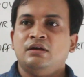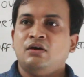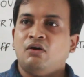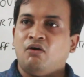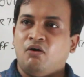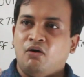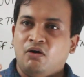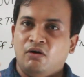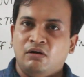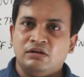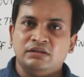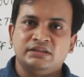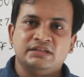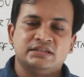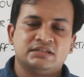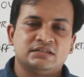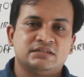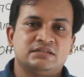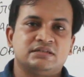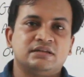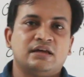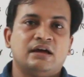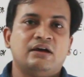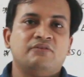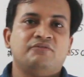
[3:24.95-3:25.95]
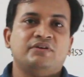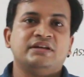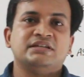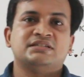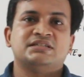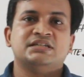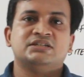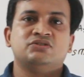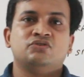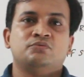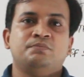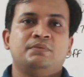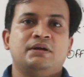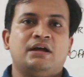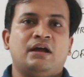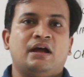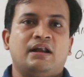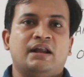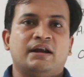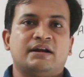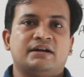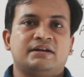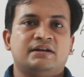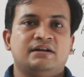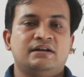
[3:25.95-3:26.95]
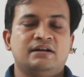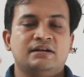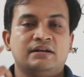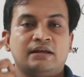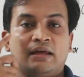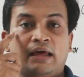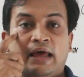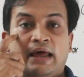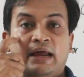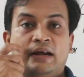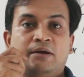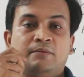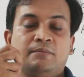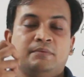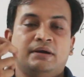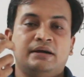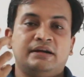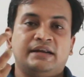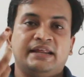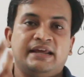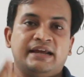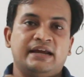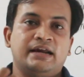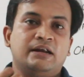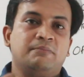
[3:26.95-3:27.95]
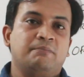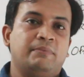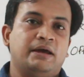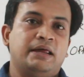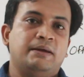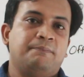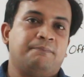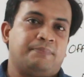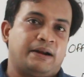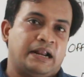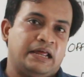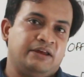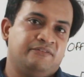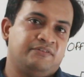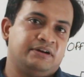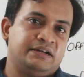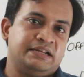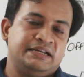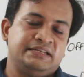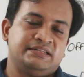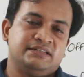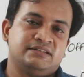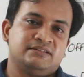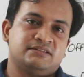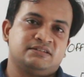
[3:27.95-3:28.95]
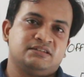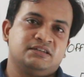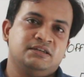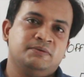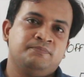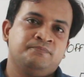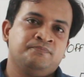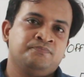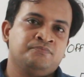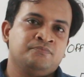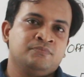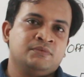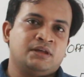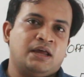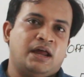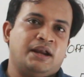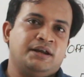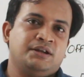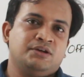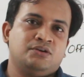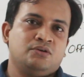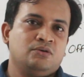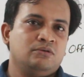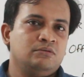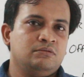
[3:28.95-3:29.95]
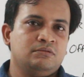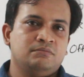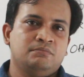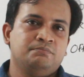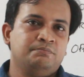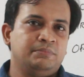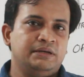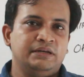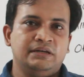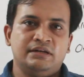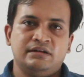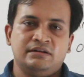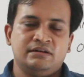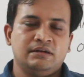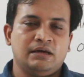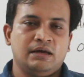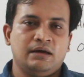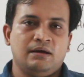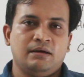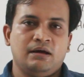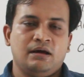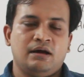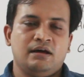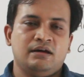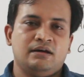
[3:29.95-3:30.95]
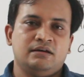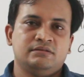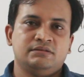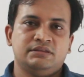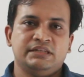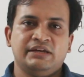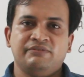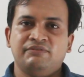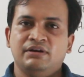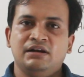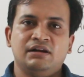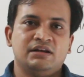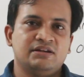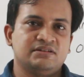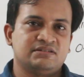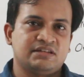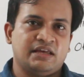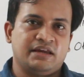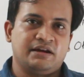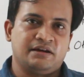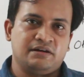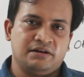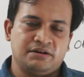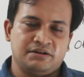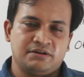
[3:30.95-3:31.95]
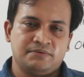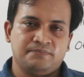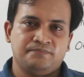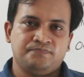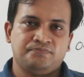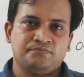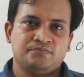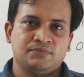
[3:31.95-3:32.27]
All this wastage would be collected and taken by a private agency, and they will recycle it.